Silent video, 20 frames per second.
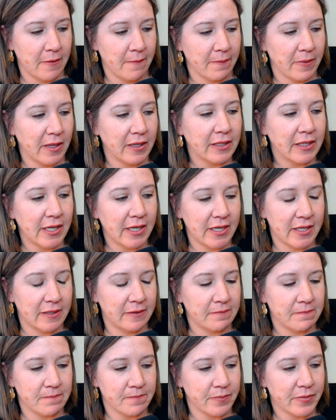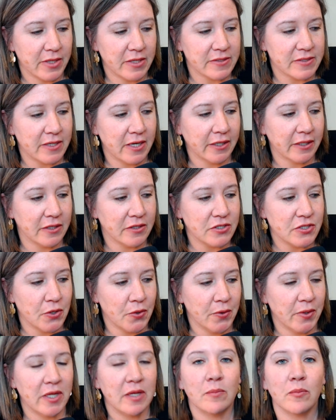Again, it's not
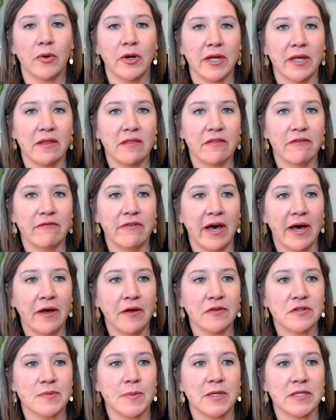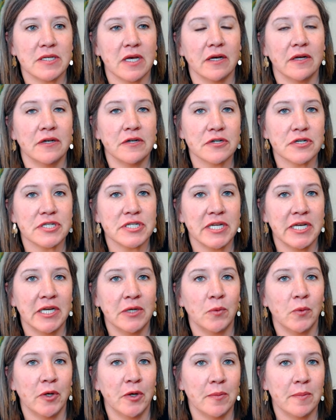condoning breaking the vows, but to
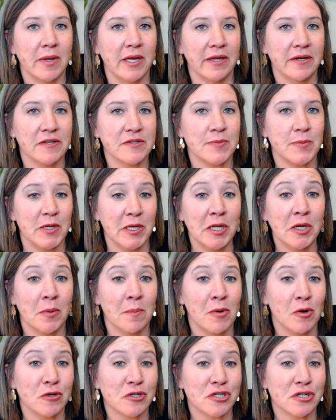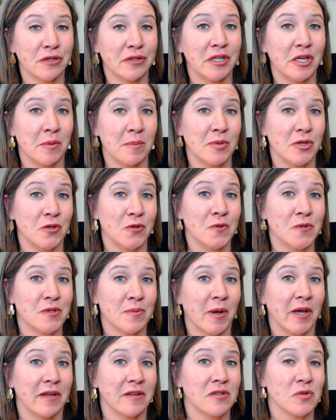understand when a man is being emotionally abused
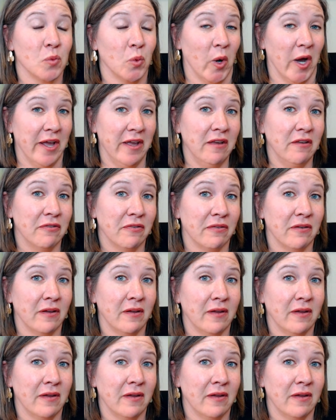by his wife,